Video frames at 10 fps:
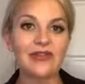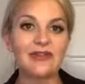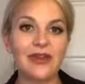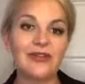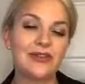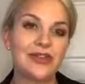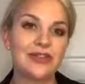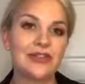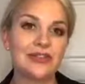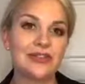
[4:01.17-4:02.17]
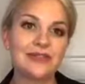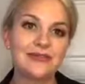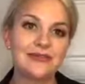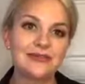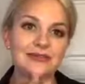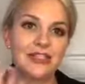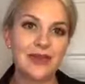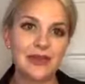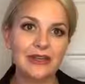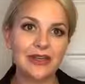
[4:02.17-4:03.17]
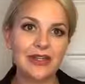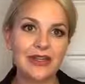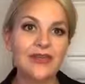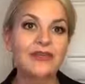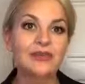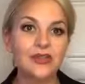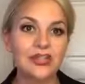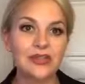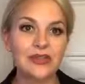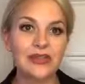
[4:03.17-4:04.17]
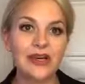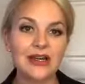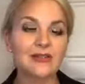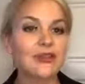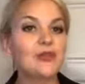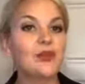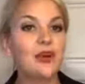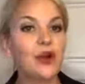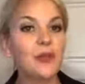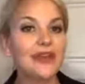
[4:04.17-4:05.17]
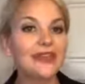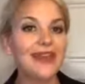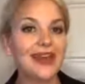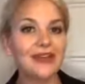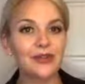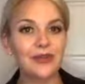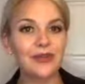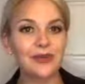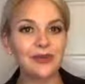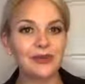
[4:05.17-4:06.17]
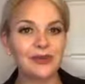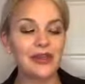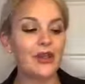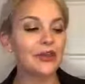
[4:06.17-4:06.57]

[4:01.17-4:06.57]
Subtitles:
rather than just keeping everything in, which is going to cause much more opened and closed comedones.